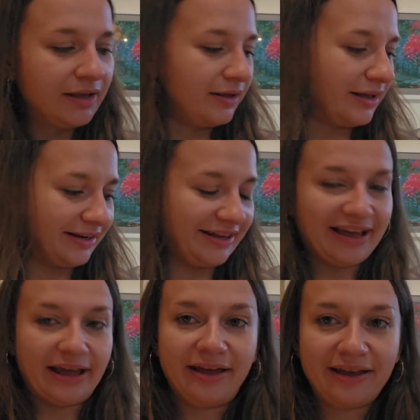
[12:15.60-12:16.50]

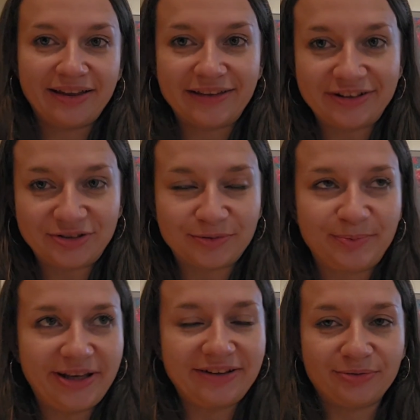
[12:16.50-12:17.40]
yeah, and that should
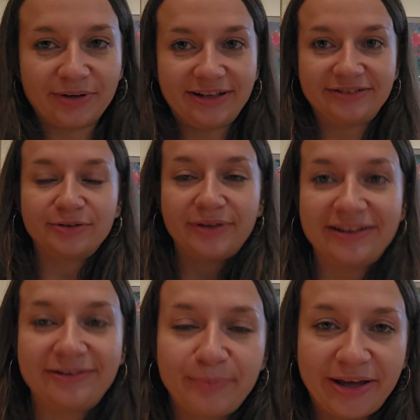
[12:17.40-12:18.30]
be it really. So
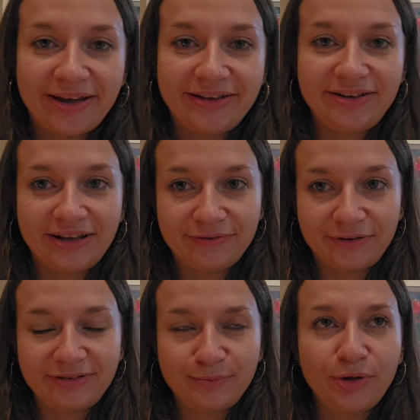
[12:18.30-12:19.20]
that's my idea for
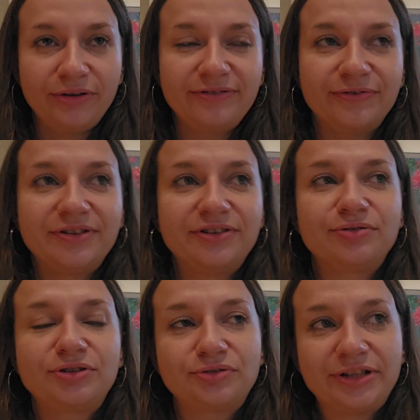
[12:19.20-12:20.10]
smalls for this
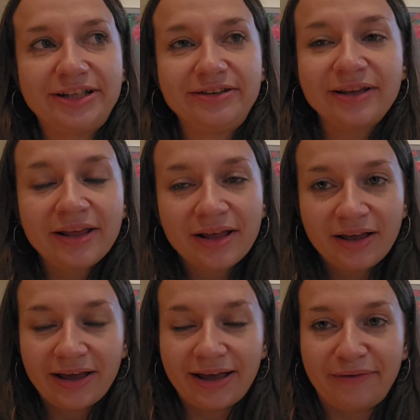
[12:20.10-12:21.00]
retreat.
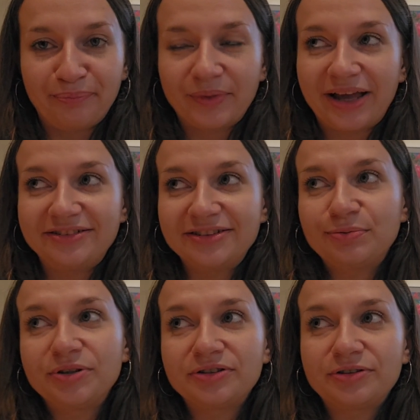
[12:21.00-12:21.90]
I just
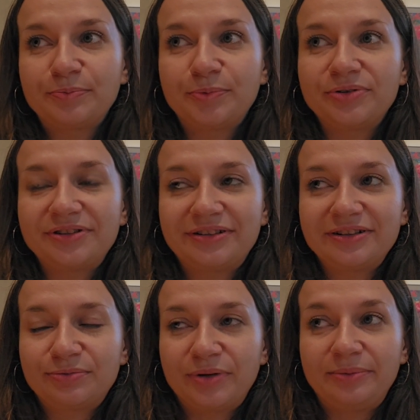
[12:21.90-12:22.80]
wanted to post it
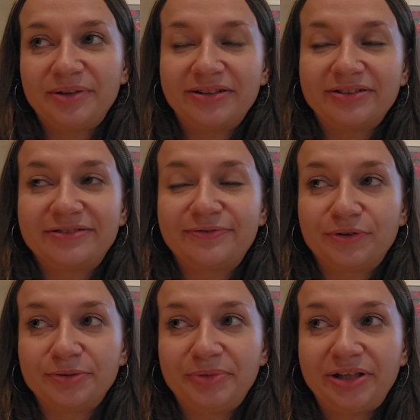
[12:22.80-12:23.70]
as well because
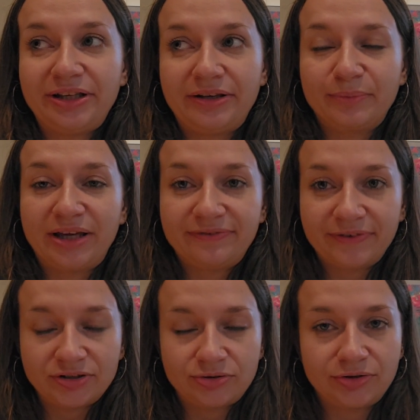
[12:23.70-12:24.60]
for me, my
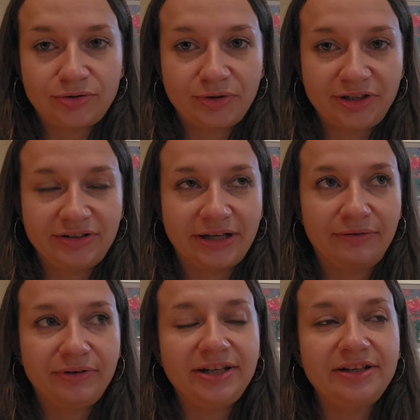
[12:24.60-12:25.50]
first retreat, I
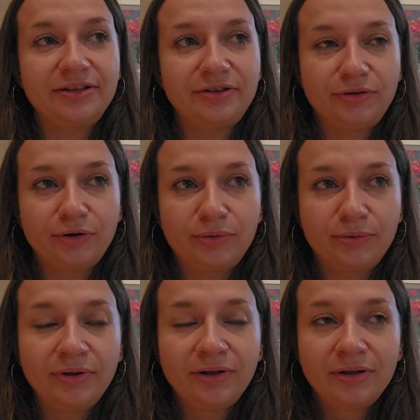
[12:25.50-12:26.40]
really didn't
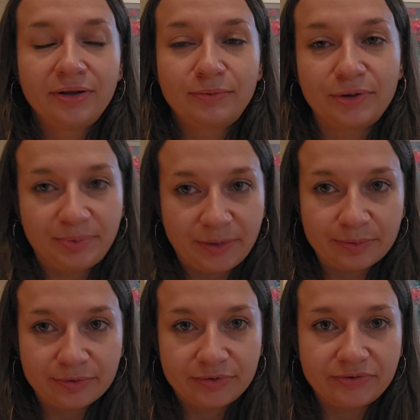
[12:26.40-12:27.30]
know what
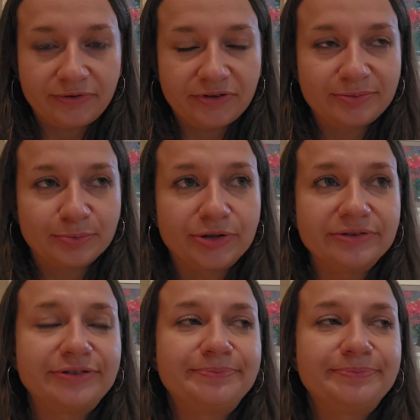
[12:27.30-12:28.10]
people do for smalls.